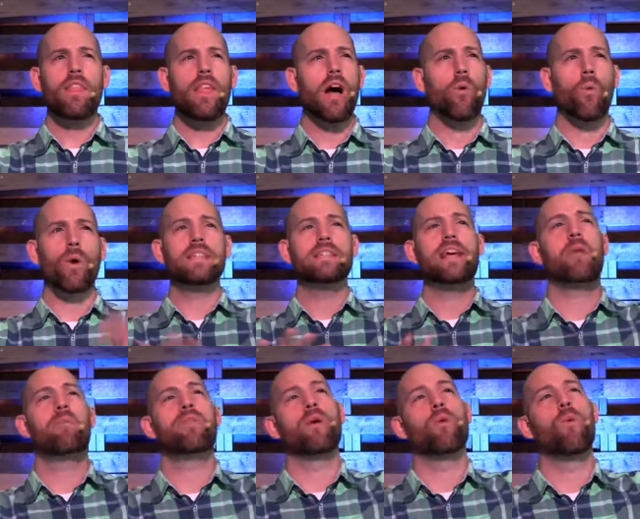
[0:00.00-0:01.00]
a
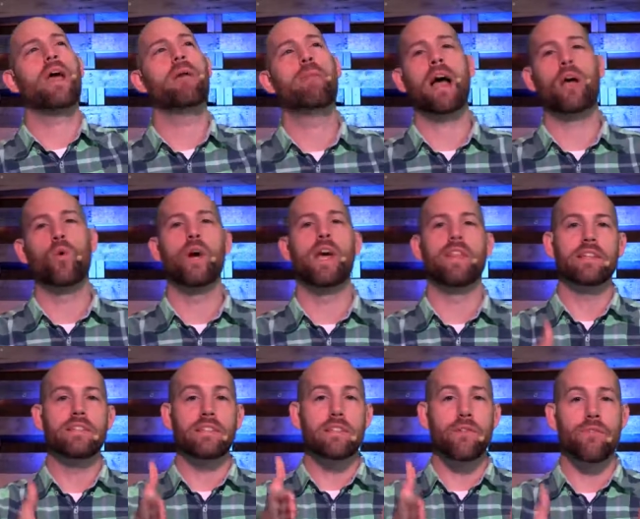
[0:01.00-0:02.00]
one-time thing way back when
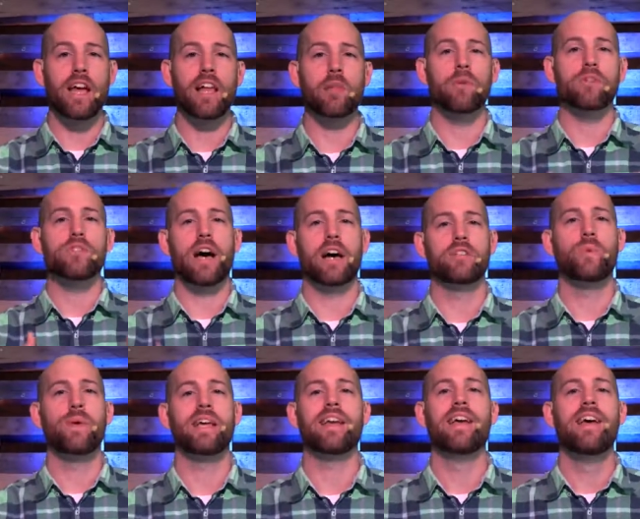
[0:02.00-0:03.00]
this is available to us we
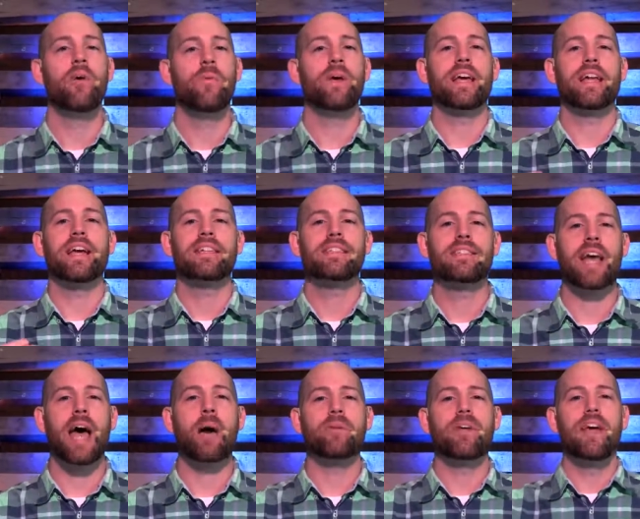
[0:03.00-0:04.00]
can we can
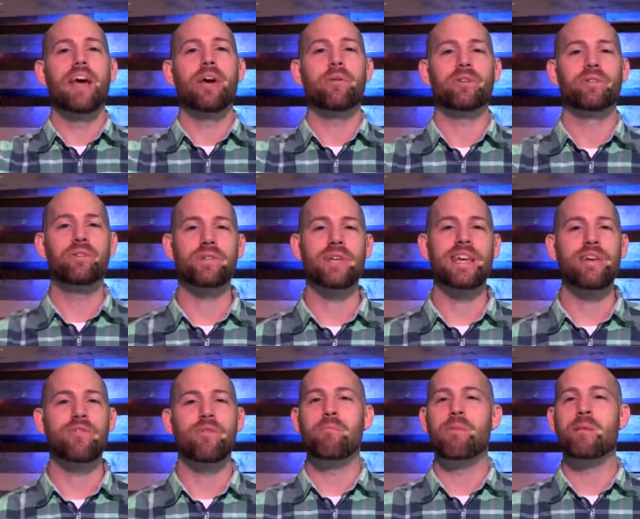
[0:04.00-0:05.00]
accept and
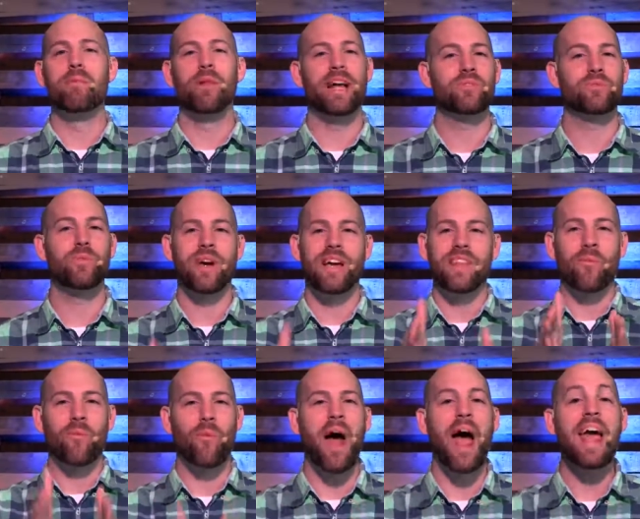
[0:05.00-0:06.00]
receive and be blessed with
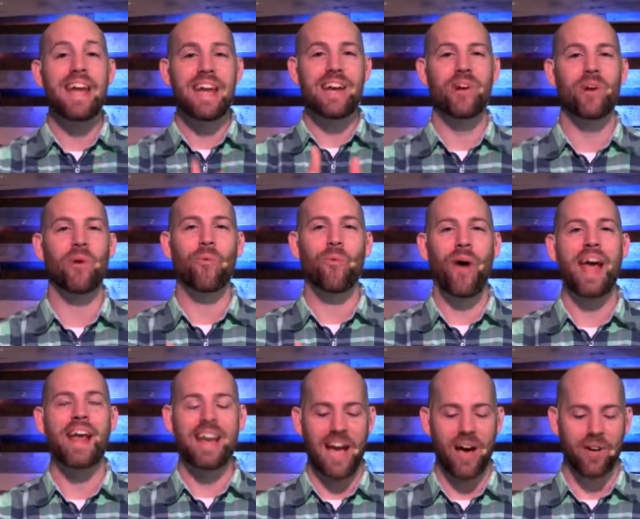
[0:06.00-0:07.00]
right here
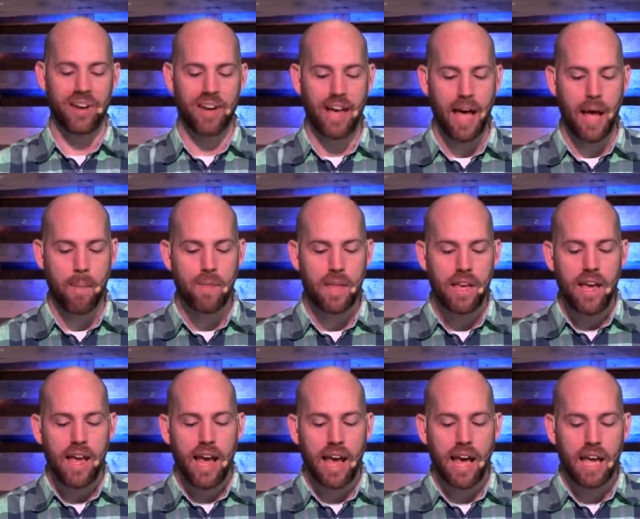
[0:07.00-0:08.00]
right now today
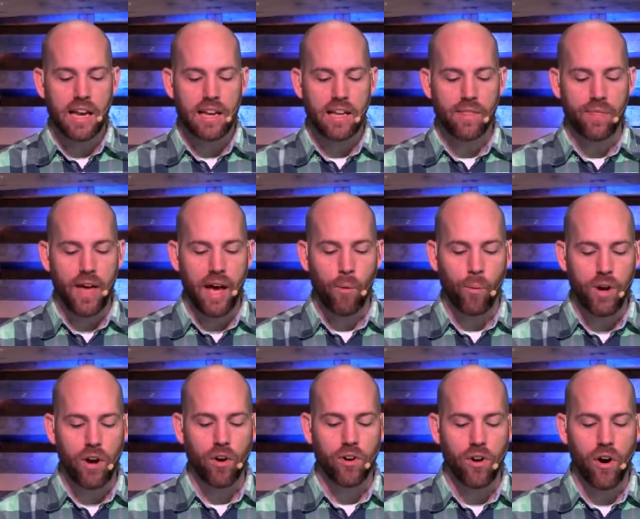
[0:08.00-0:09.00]
and that
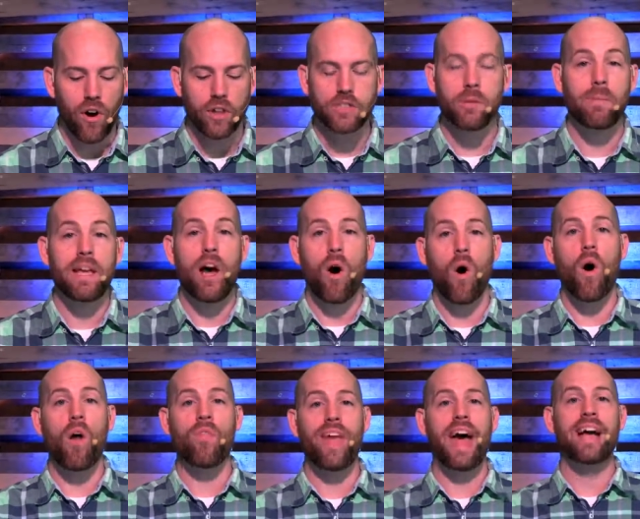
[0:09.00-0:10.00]
we are called to be
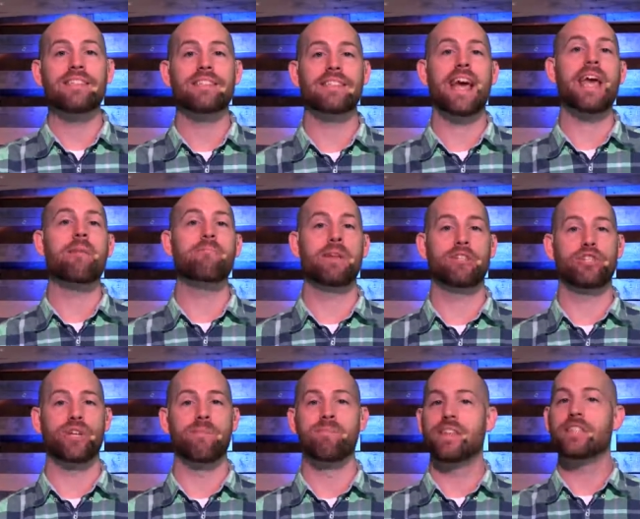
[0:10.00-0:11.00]
on that same
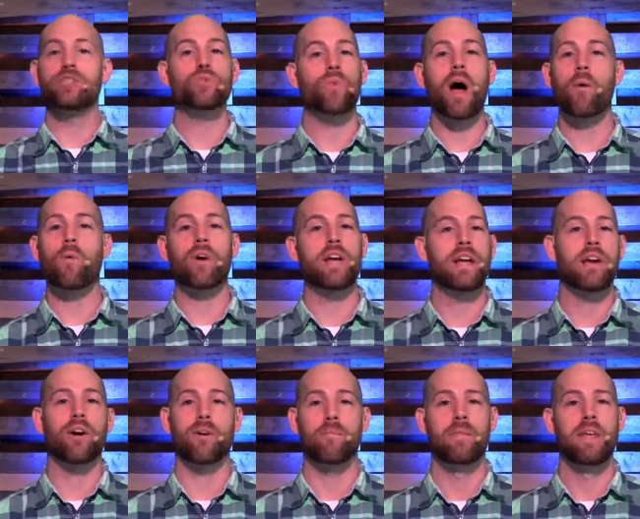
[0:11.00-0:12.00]
mission this is why we're here